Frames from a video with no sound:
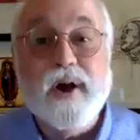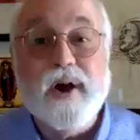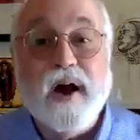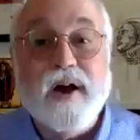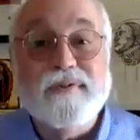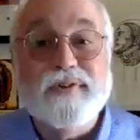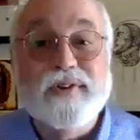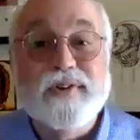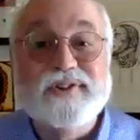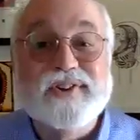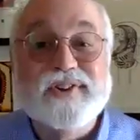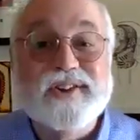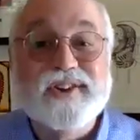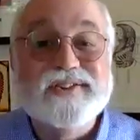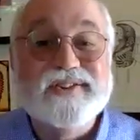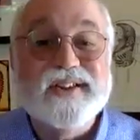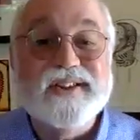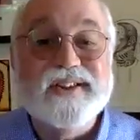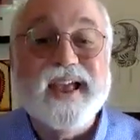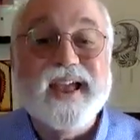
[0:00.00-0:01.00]
office, he
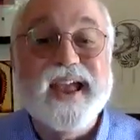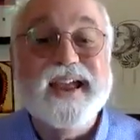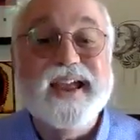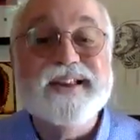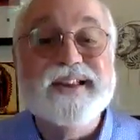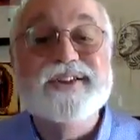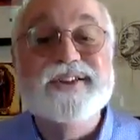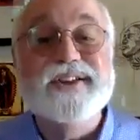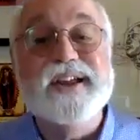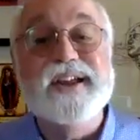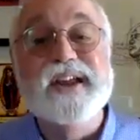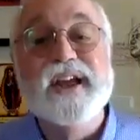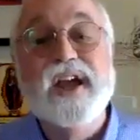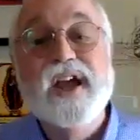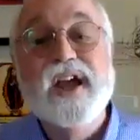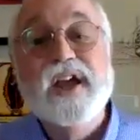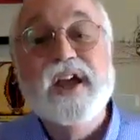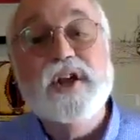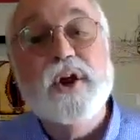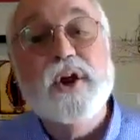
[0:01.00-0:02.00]
said, "Hey, G,
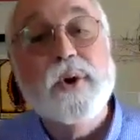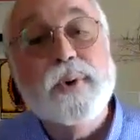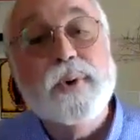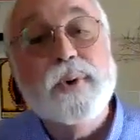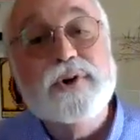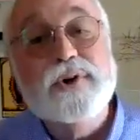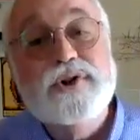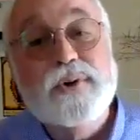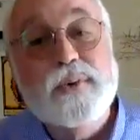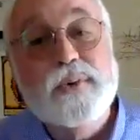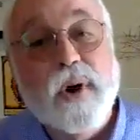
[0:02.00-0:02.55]
you know what you